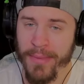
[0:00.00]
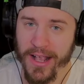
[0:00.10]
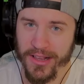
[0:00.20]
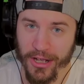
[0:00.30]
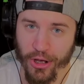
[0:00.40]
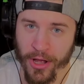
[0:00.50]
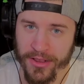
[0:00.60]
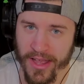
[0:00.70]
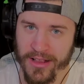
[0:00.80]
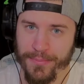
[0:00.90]
make the
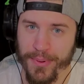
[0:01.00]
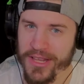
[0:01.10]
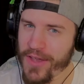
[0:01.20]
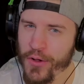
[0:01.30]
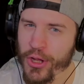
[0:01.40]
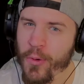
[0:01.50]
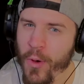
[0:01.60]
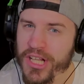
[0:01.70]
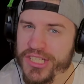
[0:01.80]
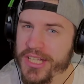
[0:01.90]
content, but if you don't
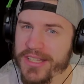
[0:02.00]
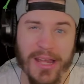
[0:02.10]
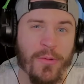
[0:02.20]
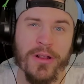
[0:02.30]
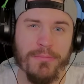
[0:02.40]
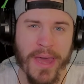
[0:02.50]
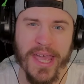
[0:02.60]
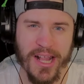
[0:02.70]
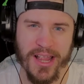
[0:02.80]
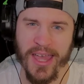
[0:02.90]
watch it, they won't
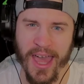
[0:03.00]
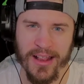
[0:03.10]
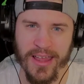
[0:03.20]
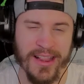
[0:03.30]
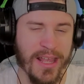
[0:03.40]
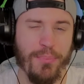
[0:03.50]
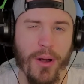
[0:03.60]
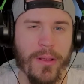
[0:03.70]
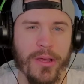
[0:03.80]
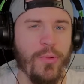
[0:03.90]
make it again. And they
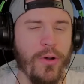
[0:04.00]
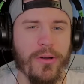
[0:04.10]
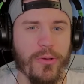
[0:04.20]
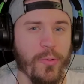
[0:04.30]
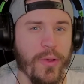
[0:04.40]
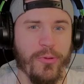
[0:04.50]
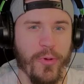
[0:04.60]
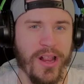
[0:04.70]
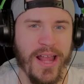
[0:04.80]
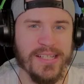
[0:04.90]
probably will
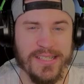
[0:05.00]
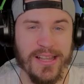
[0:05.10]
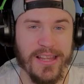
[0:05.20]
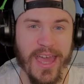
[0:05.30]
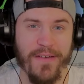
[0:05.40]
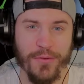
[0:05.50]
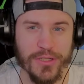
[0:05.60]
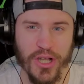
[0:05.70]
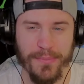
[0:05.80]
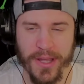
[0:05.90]
realize that they have to
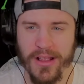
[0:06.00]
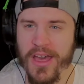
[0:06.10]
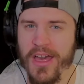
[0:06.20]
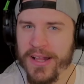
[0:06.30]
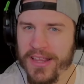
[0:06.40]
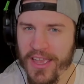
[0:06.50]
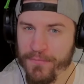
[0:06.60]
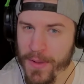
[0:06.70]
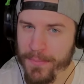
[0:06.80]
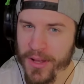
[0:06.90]
stop it. But
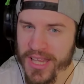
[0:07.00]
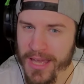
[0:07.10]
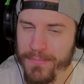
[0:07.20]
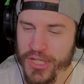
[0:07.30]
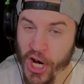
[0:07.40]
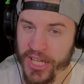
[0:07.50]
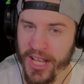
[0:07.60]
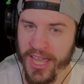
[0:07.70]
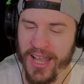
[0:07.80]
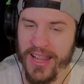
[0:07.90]
if people keep
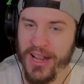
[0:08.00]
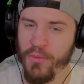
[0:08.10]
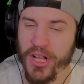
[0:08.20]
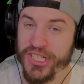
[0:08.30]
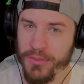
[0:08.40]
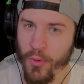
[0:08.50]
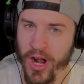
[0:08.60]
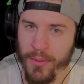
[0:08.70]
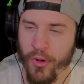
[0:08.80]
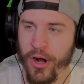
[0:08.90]
joining in and watching
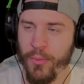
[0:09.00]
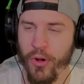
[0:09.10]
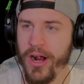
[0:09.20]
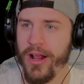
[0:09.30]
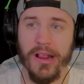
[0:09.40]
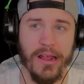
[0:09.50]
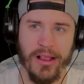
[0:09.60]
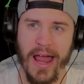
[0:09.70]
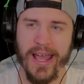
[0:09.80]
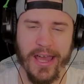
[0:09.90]
more and more and more,
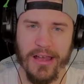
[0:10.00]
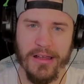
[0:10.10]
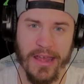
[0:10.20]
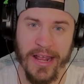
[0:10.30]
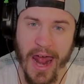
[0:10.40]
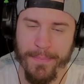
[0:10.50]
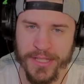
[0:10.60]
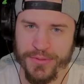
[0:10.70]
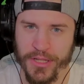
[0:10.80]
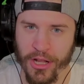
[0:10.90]
like it
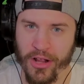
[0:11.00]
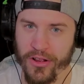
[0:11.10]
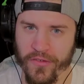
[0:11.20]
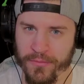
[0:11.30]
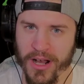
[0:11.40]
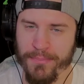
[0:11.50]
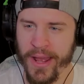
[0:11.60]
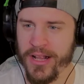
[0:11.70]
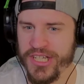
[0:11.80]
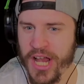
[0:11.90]
happens with a lot of
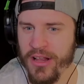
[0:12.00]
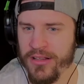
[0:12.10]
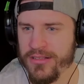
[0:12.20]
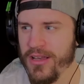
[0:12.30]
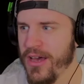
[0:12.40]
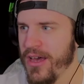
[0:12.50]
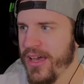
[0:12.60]
mukbang channels,